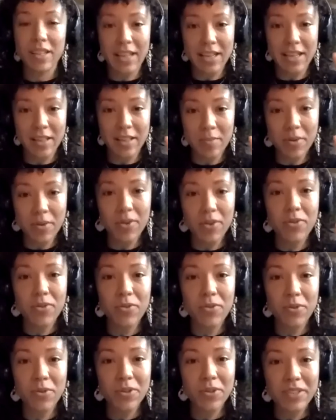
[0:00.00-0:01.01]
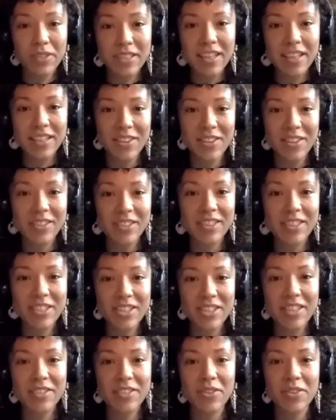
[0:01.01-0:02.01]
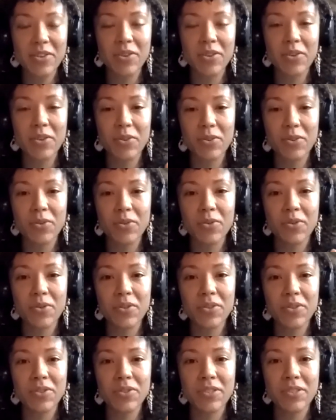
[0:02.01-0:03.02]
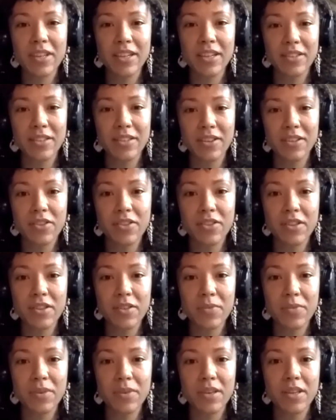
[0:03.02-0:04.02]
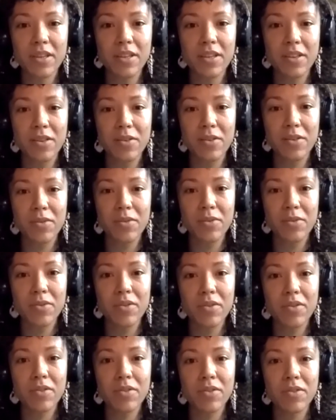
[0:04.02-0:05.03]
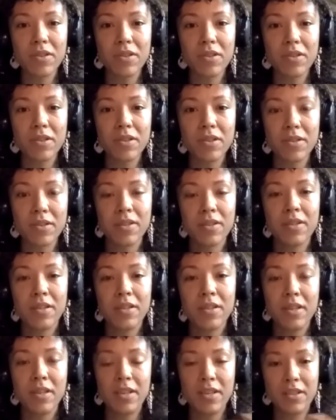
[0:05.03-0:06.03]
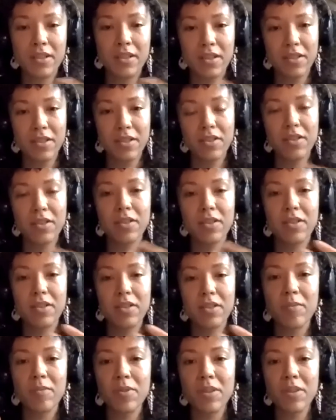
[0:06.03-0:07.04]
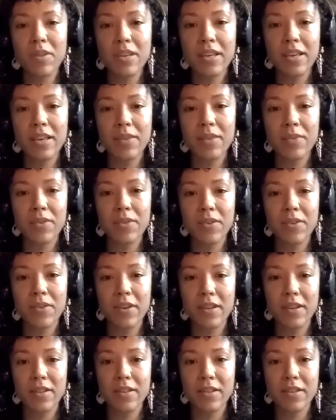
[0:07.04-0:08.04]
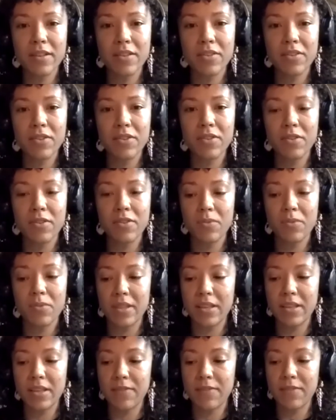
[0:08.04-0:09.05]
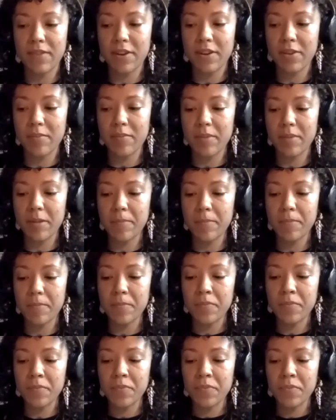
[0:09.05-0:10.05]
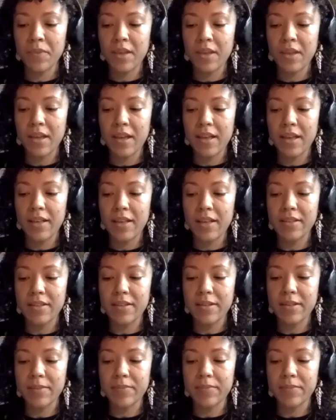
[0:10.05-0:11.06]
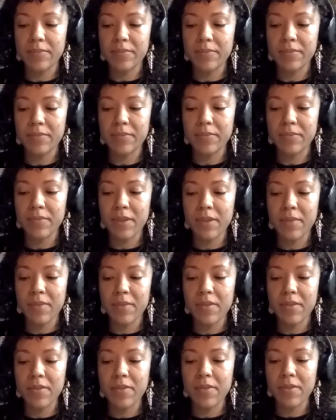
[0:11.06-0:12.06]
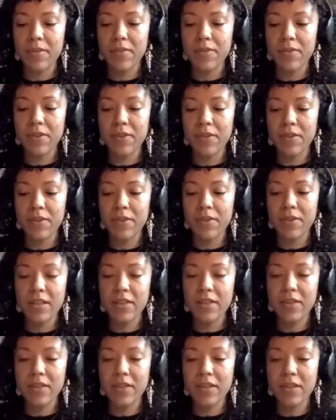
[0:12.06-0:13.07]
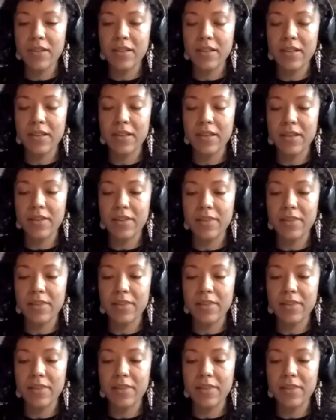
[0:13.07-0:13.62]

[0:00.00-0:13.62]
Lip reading: spiritual technologies or cultural technologies we can use to communicate with our ancestors and with the environment. And I'm still figuring this out as a